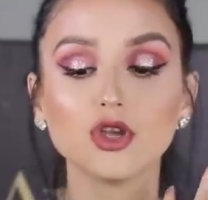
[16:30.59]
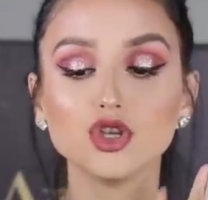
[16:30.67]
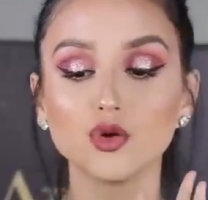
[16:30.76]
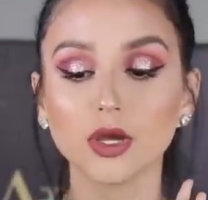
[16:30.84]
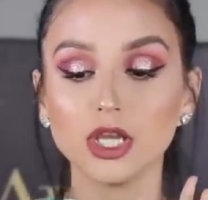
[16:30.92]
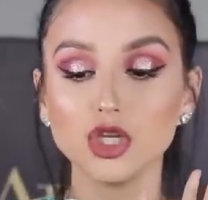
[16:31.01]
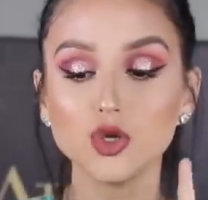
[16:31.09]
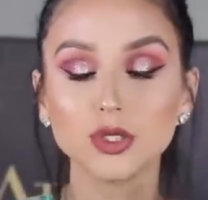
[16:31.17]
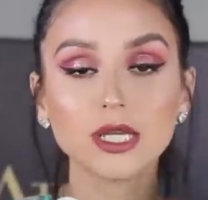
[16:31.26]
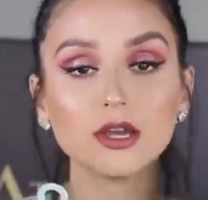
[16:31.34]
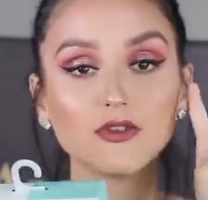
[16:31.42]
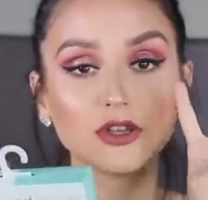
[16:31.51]
you can
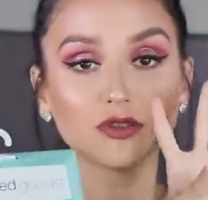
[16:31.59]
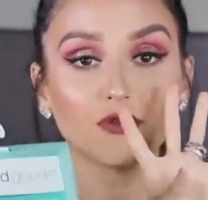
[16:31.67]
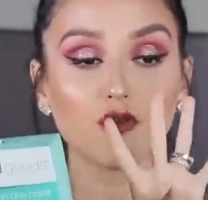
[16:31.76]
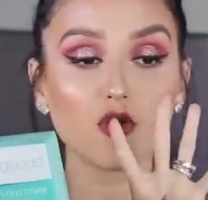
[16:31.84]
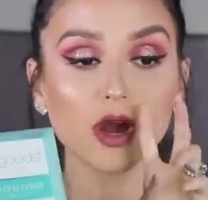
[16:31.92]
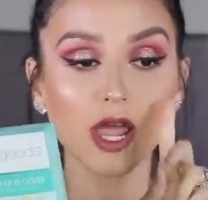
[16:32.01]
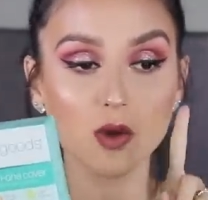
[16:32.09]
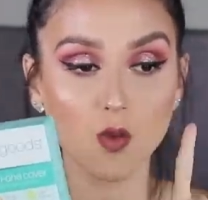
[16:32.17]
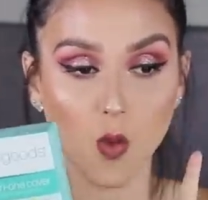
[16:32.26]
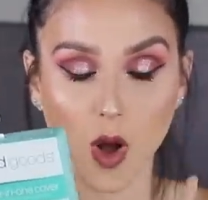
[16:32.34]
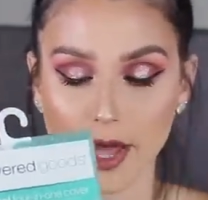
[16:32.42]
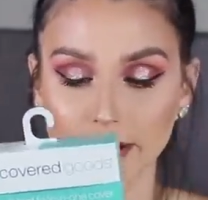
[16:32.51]
use it, it's four
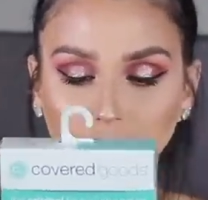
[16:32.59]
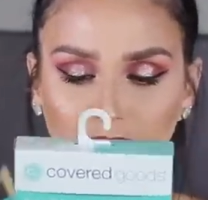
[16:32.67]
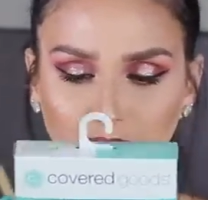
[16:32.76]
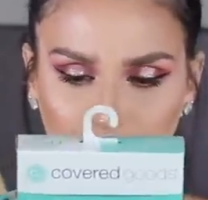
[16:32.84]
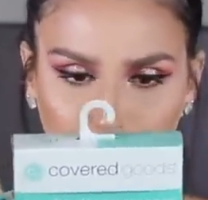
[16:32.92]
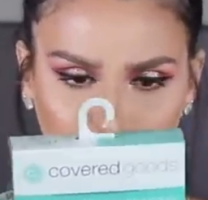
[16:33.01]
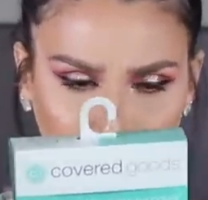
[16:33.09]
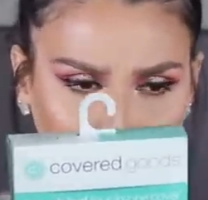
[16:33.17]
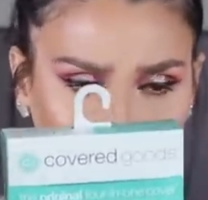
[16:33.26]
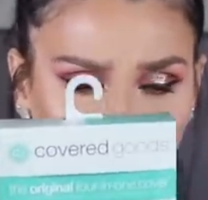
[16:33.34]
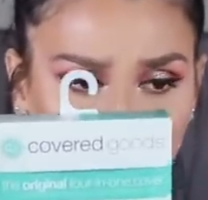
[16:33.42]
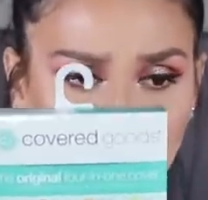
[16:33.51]
in one.
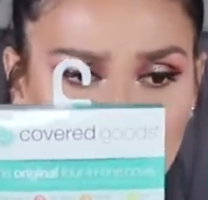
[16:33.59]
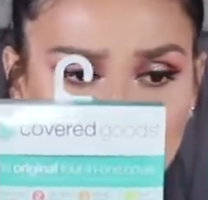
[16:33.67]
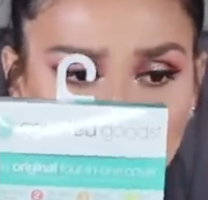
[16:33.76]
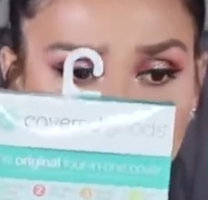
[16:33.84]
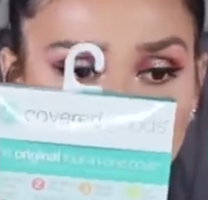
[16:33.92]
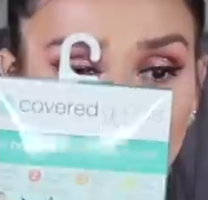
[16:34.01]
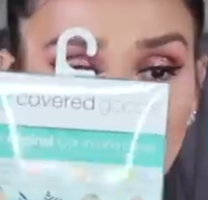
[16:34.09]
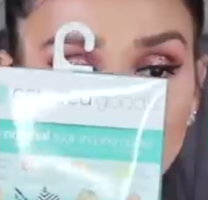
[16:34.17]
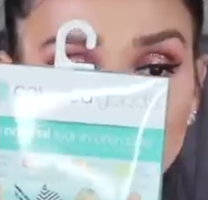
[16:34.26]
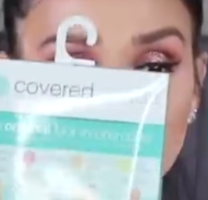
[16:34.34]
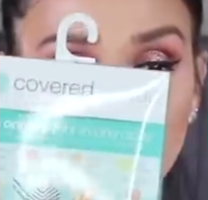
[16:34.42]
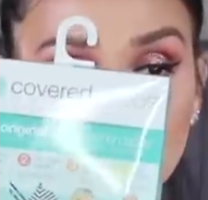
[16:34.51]
So you can
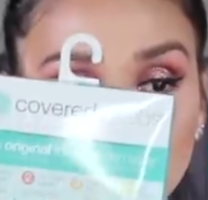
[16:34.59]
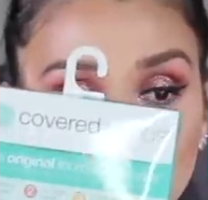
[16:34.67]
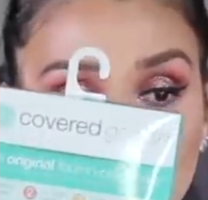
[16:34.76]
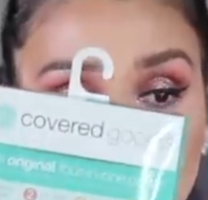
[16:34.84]
use it, as you